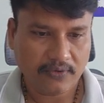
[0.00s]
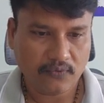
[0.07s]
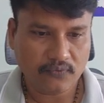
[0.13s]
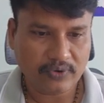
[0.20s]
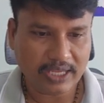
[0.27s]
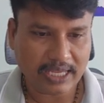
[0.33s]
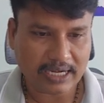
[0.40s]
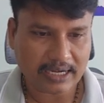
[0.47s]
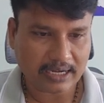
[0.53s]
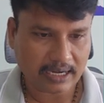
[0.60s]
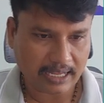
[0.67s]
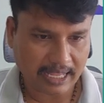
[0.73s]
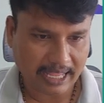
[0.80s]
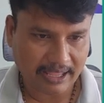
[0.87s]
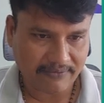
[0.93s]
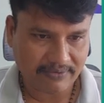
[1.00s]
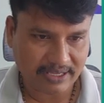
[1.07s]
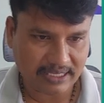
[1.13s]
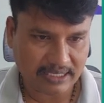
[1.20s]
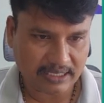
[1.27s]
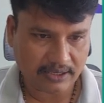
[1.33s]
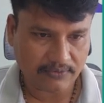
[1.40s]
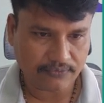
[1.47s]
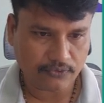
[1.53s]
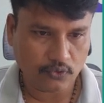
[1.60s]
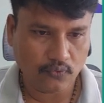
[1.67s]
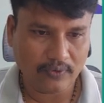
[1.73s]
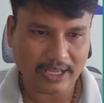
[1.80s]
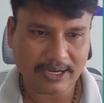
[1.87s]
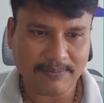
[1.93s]
We are having a
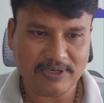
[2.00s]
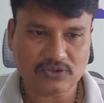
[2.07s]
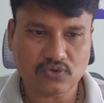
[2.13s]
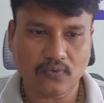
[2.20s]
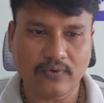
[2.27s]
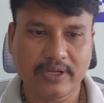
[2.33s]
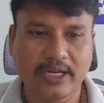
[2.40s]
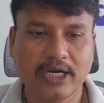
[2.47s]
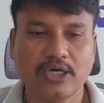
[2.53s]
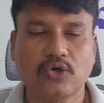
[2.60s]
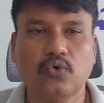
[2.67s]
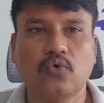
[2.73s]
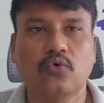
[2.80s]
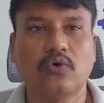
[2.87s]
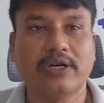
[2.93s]
few variables over here to